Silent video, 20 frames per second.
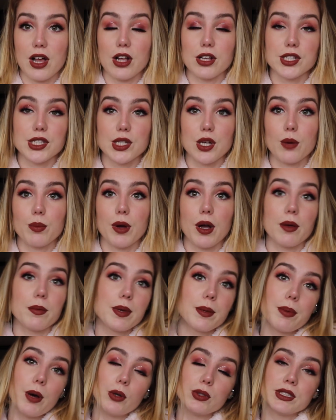Also, I'll
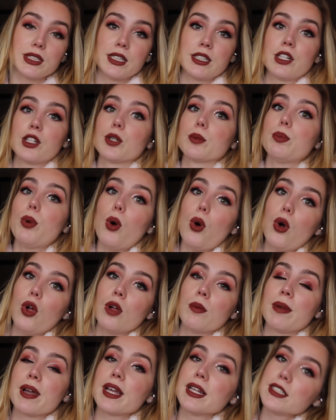probably be posting another poll
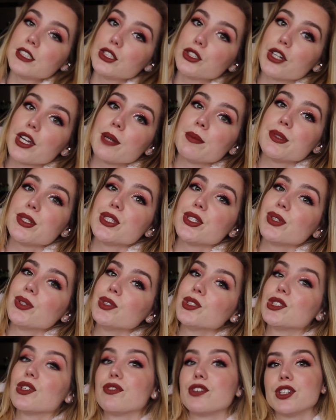on my Instagram
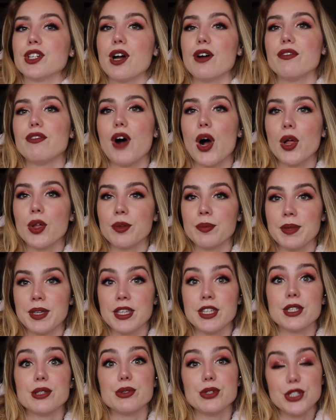soon, so if you're not following me,
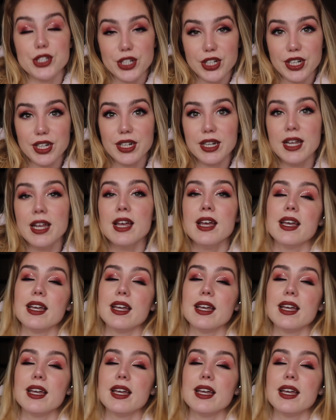you should.